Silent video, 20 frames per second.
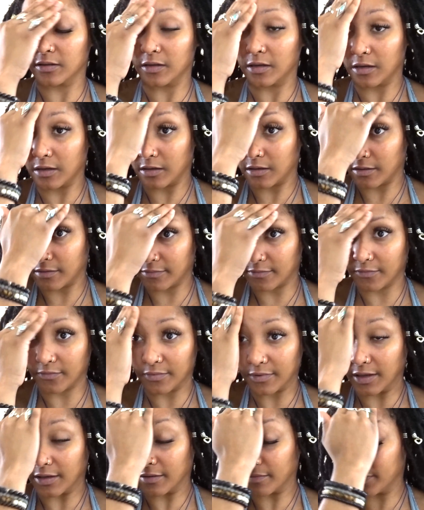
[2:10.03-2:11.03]
um
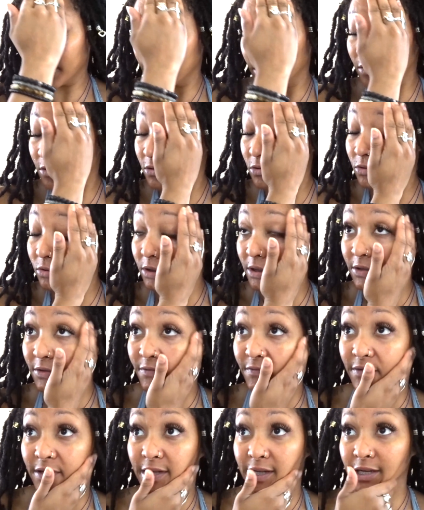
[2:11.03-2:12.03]
that would be a whole
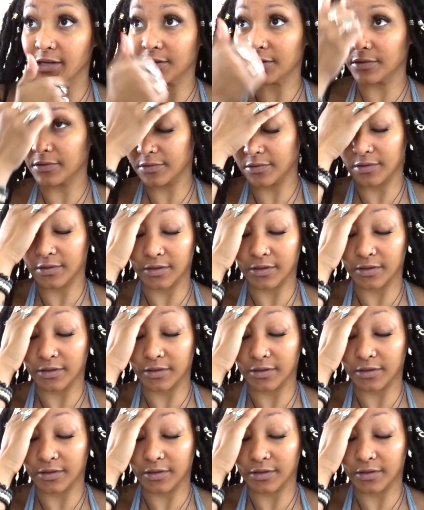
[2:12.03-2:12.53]
nother video,